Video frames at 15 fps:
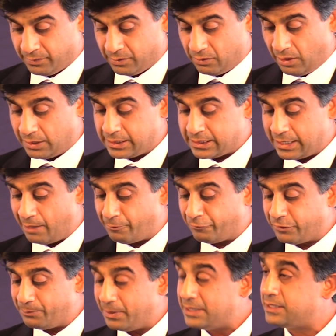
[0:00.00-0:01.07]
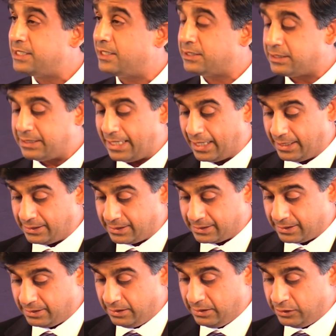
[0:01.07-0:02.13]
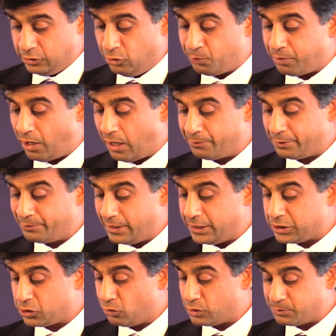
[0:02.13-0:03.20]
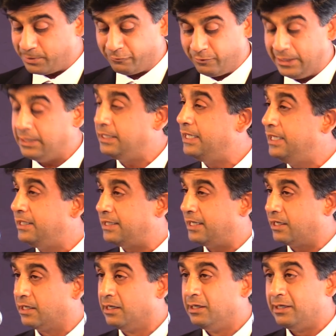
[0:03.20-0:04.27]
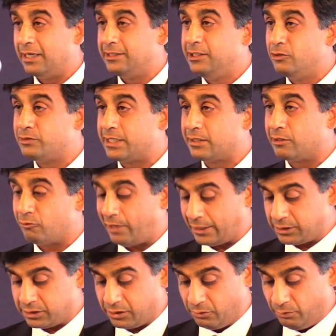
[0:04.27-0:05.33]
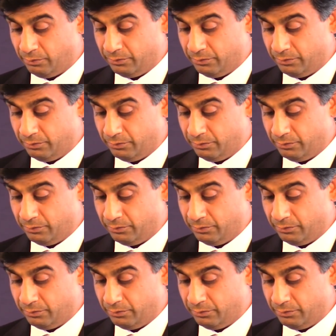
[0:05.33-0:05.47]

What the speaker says: On some of the busiest days, you probably chose between eating and using the restroom.